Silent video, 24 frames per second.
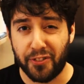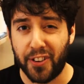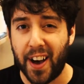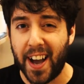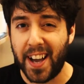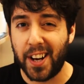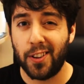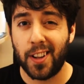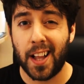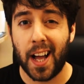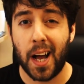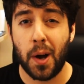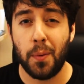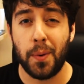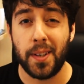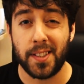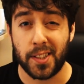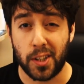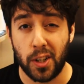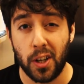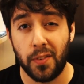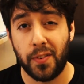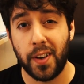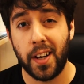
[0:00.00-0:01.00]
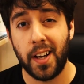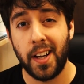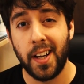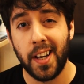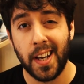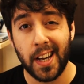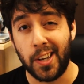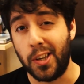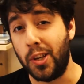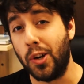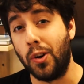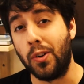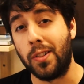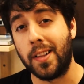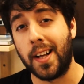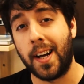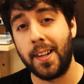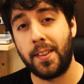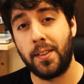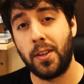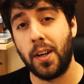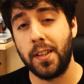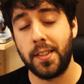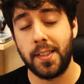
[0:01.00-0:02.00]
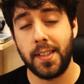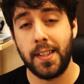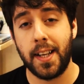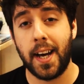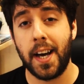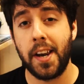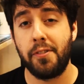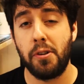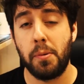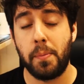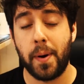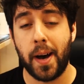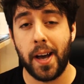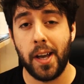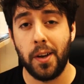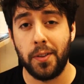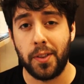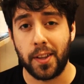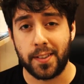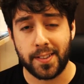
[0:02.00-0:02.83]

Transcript: final out is another young lad, Tosin Adarabayo.